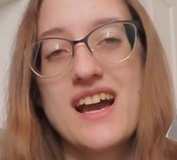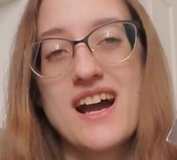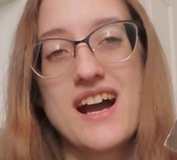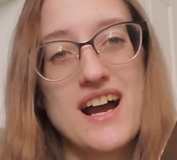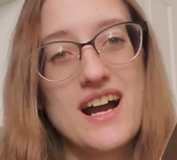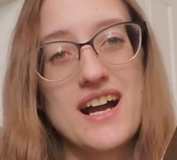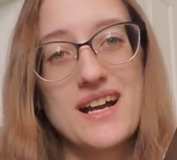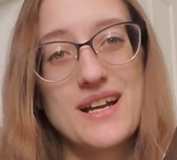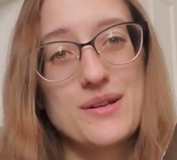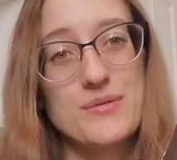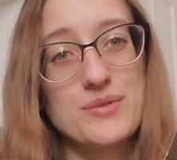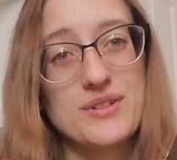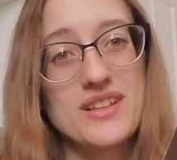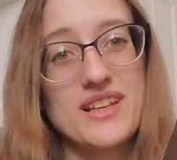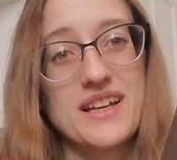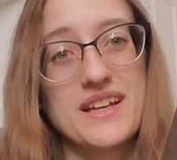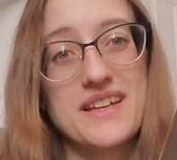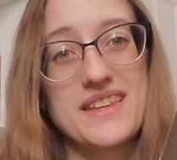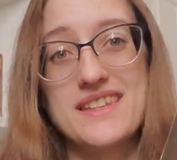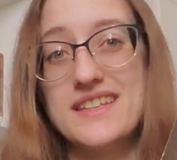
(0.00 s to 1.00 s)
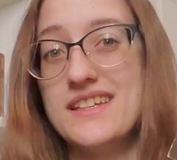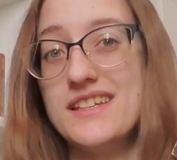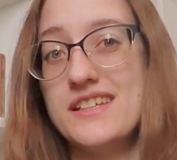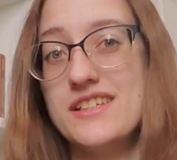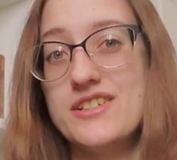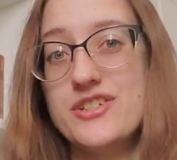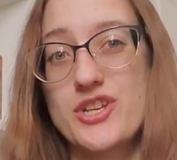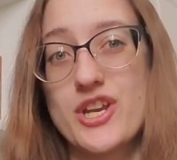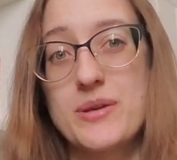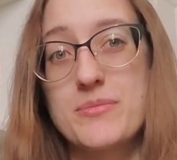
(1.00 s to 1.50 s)
I would like the
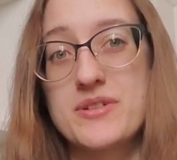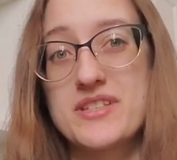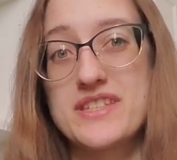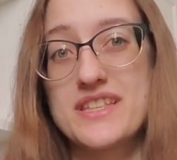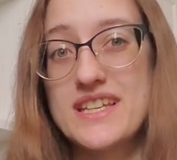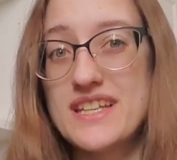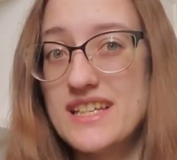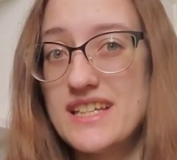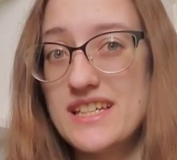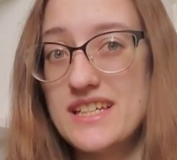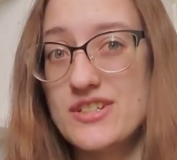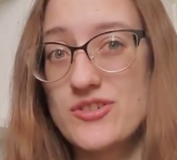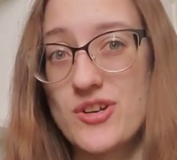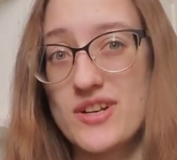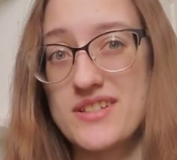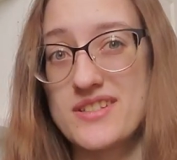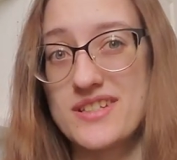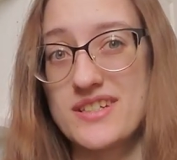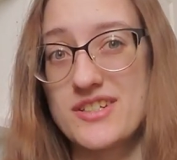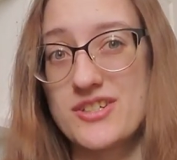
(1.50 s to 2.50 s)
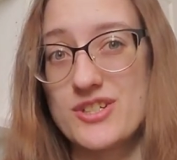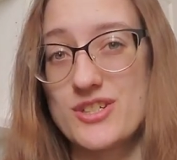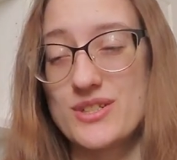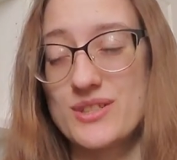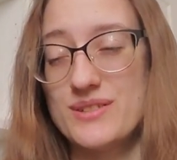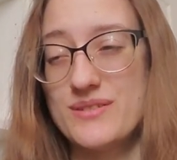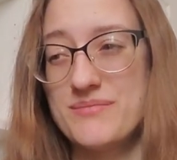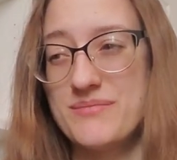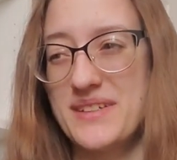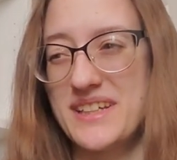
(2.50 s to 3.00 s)
Seamus Heaney
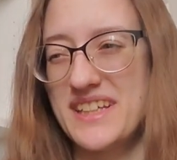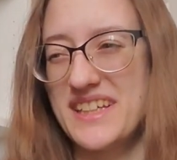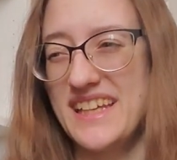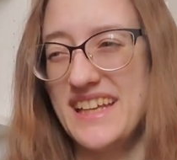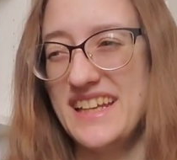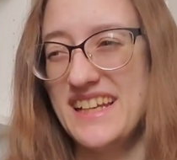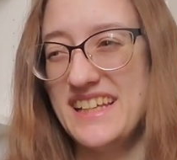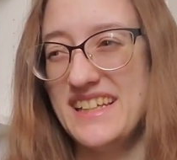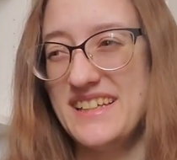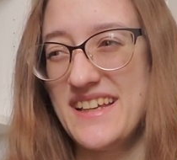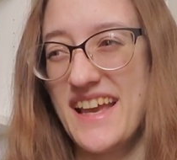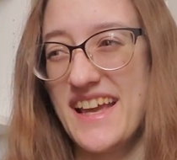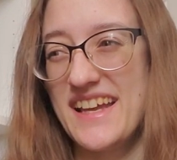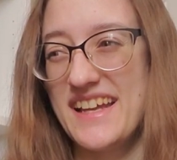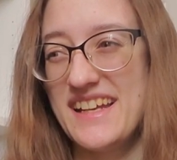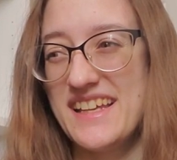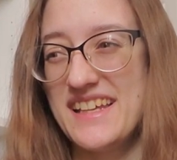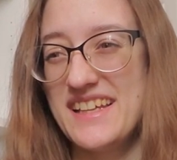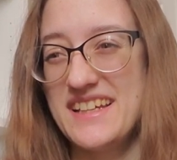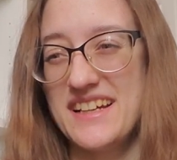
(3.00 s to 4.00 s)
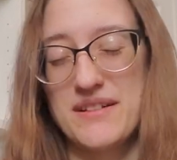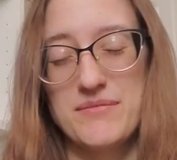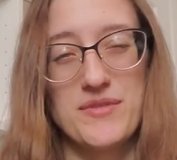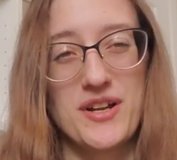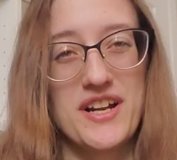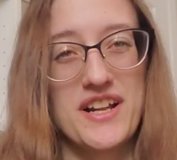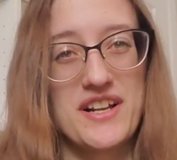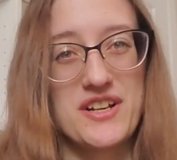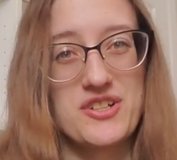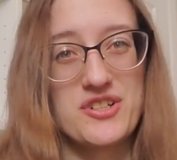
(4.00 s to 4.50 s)
translation. Haney? I'm
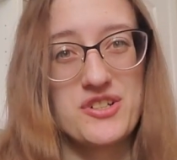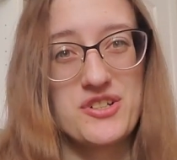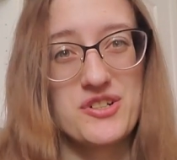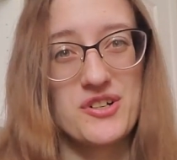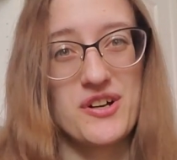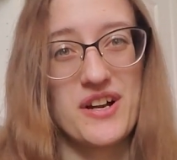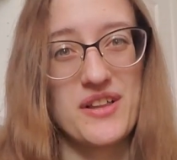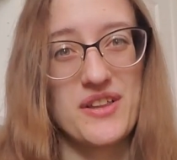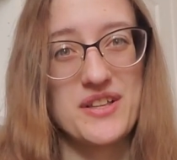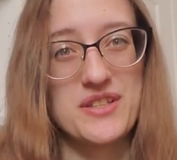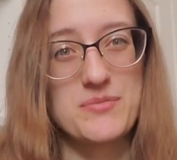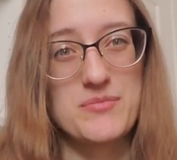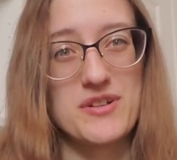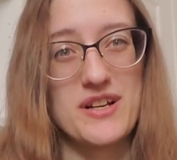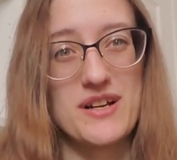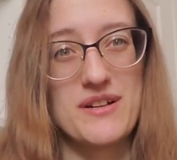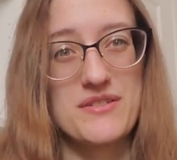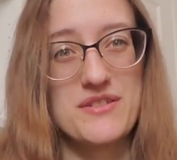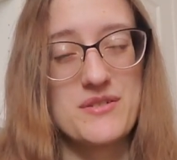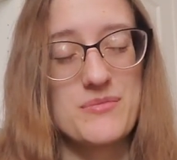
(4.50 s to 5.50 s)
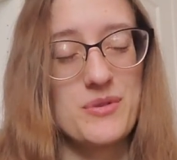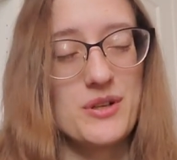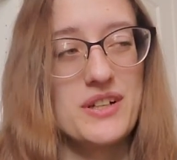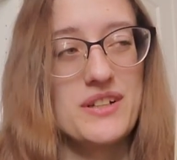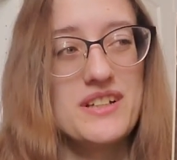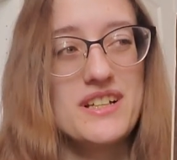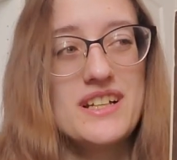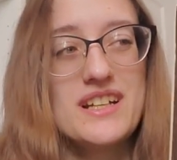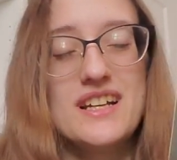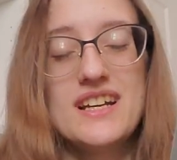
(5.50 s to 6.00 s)
not actually sure how that's pronounced,
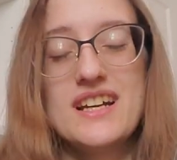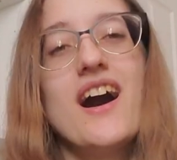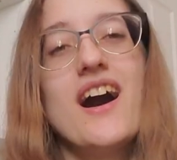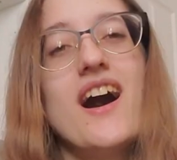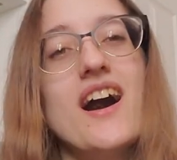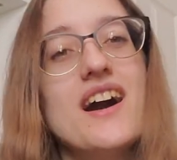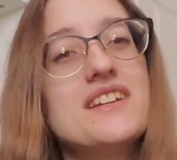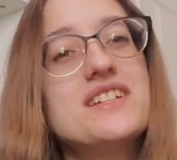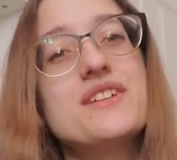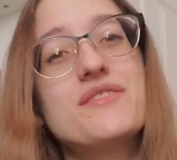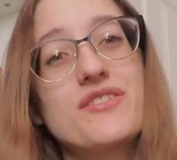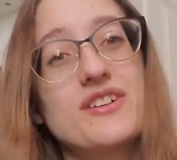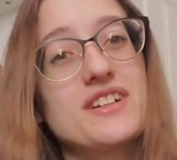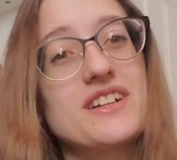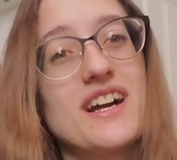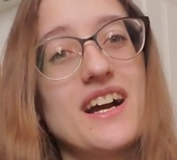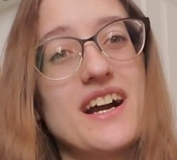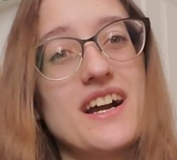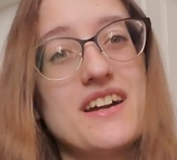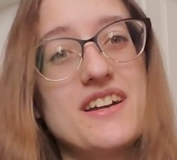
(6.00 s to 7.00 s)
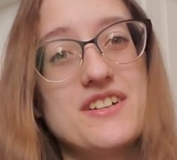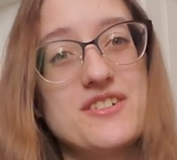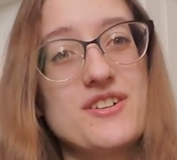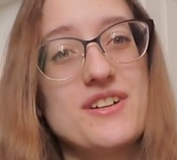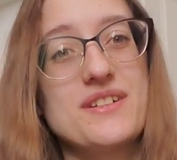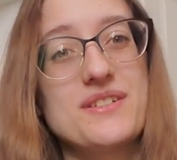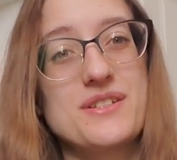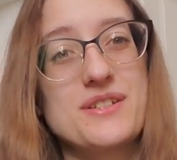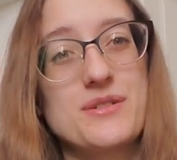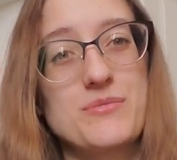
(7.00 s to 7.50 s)
but a different guy
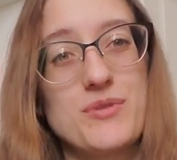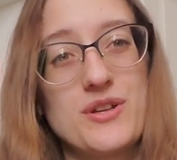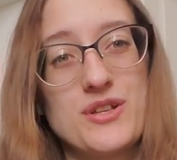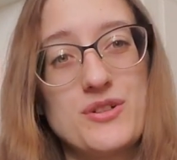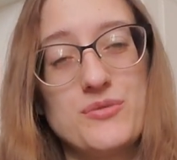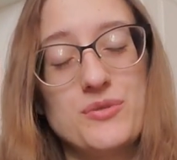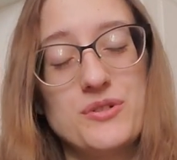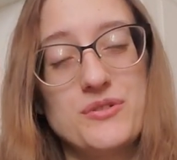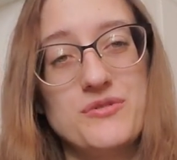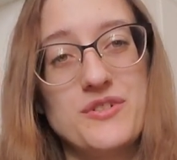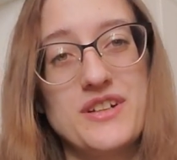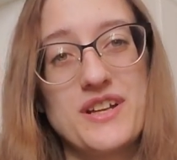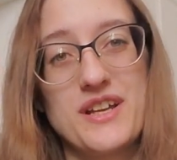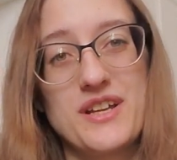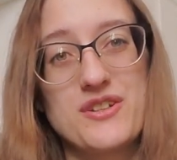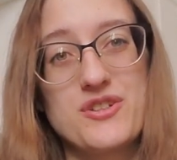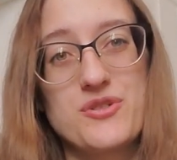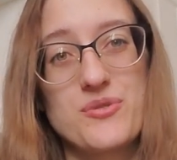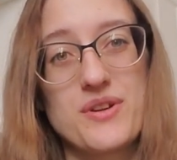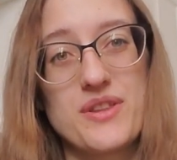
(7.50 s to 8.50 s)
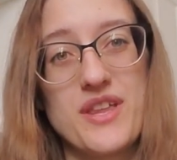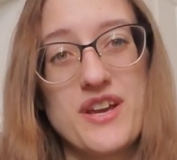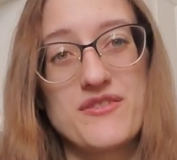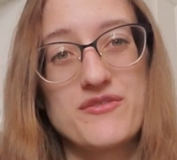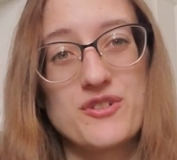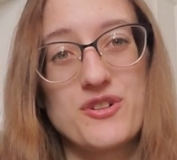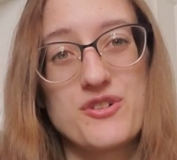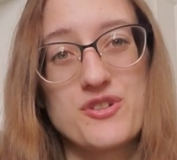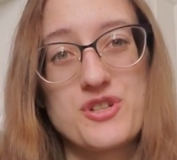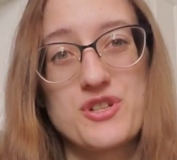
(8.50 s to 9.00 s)
translated Beowulf, and I enjoy that
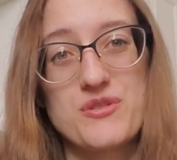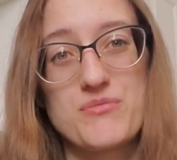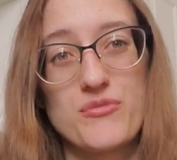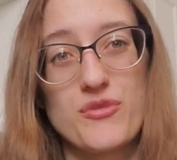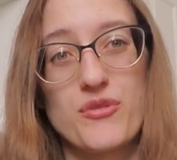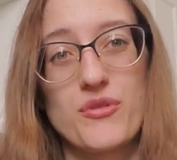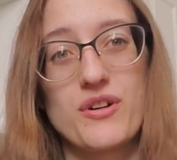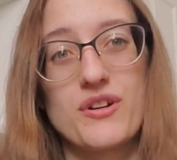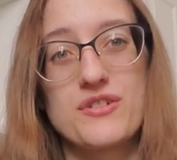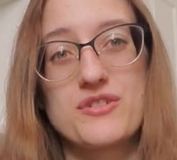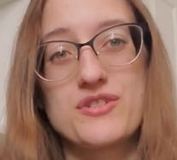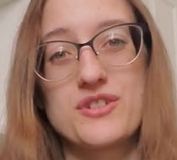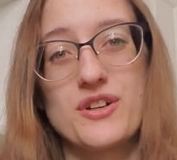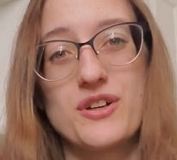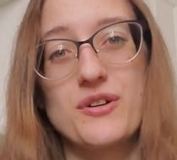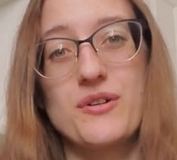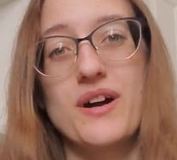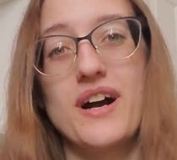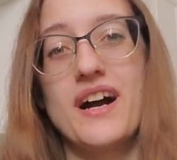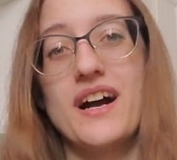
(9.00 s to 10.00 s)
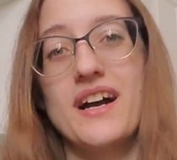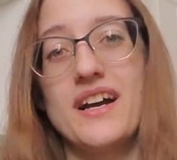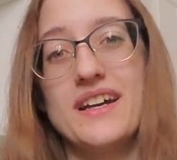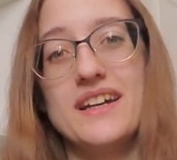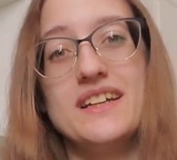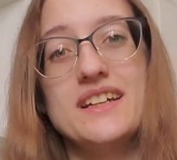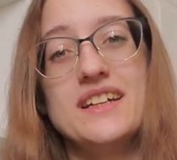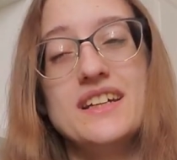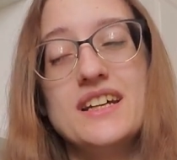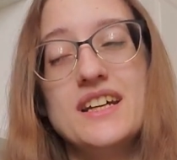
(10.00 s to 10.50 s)
version more, so
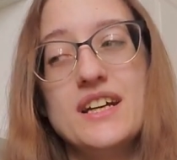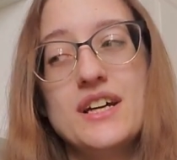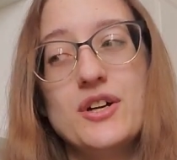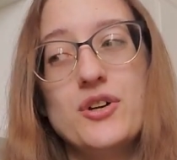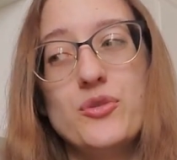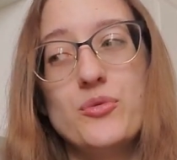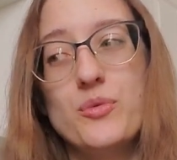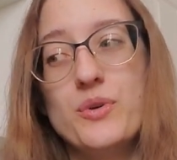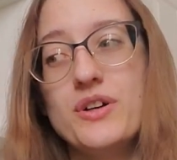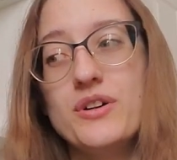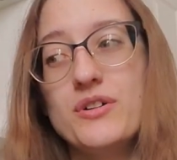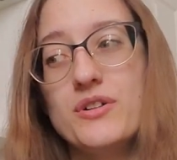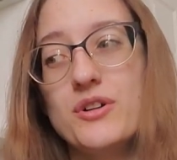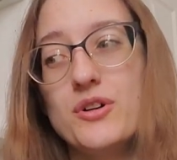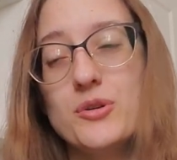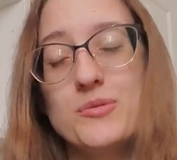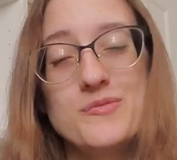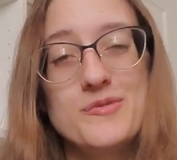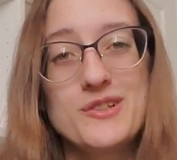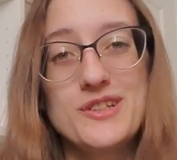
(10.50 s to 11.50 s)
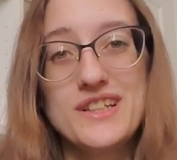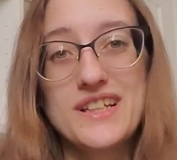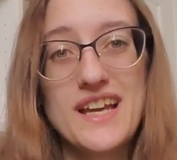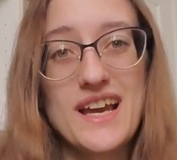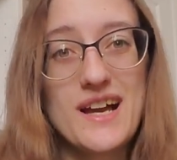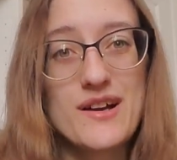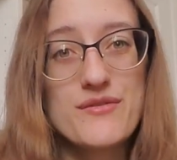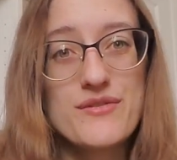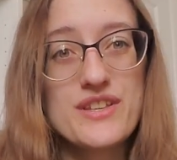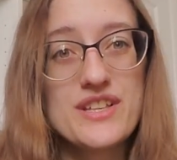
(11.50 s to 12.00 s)
I will hopefully
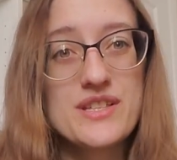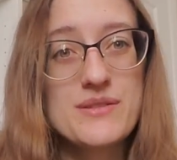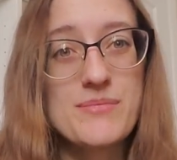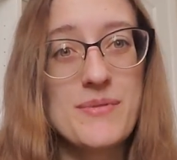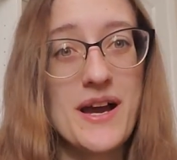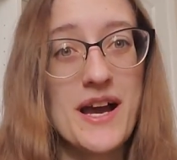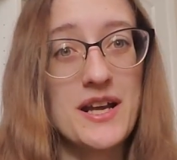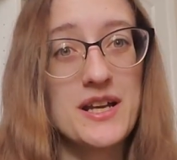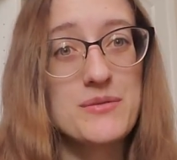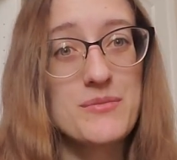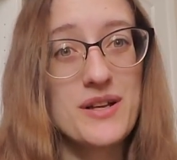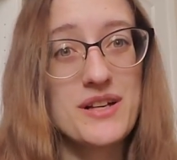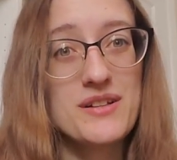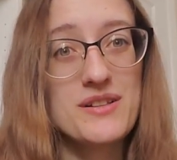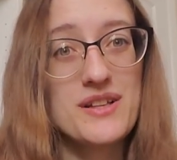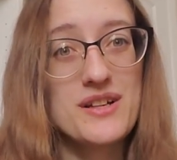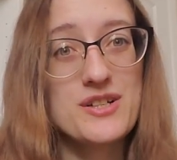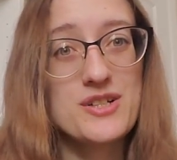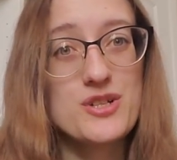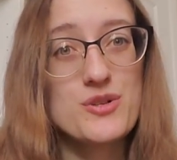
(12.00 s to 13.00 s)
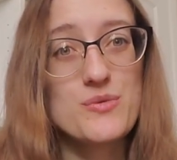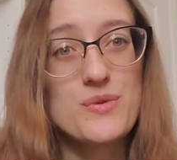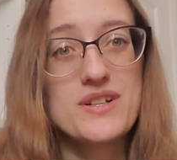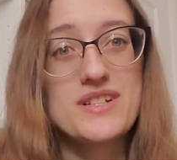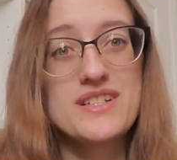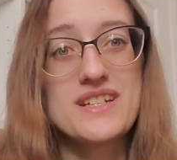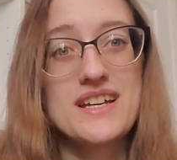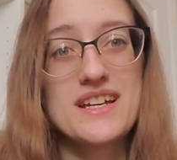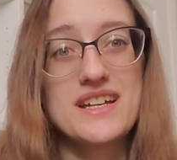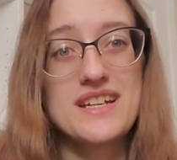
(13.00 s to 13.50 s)
have these back in my collection one
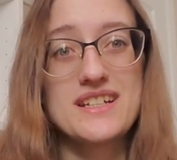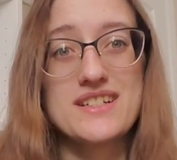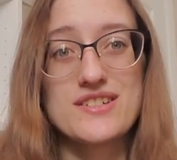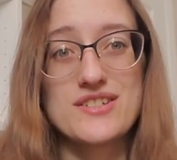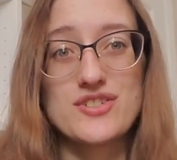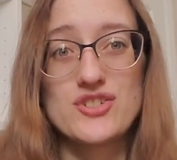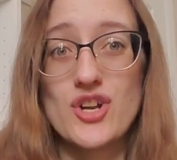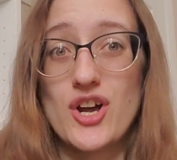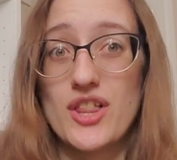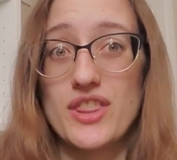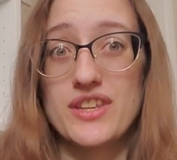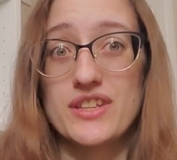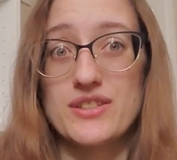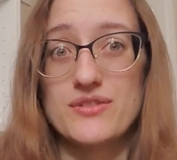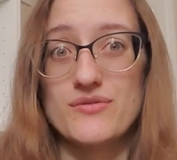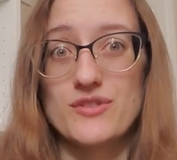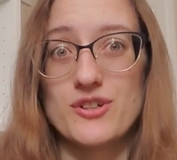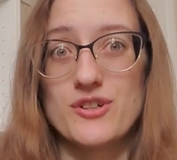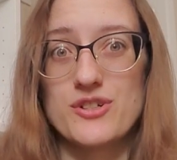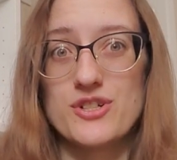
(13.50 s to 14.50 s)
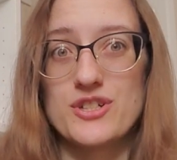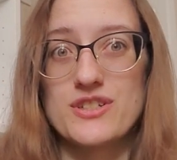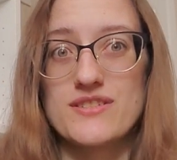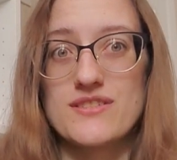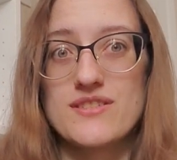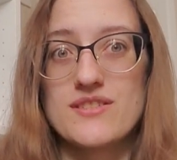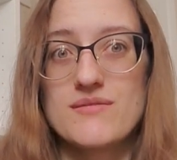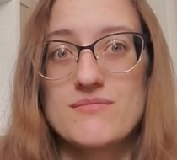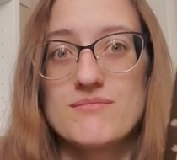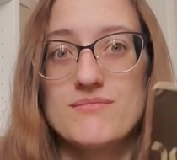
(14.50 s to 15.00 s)
day, just not these
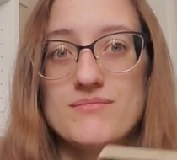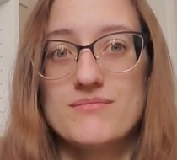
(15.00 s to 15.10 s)
versions.